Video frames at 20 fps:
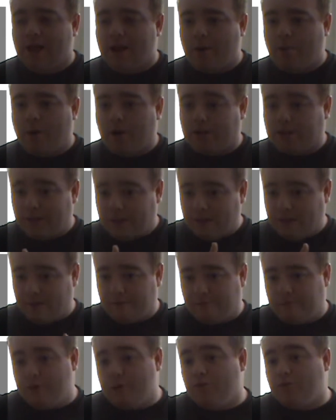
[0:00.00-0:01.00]
while taking
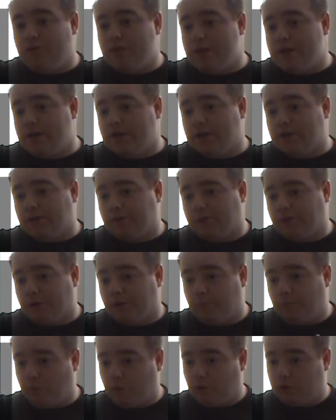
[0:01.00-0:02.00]
a few things
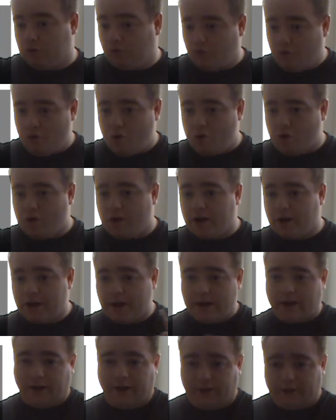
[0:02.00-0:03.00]
from World of War and
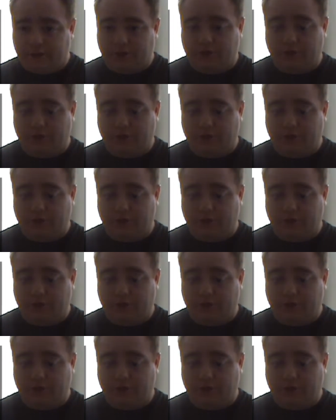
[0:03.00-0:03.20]
adding it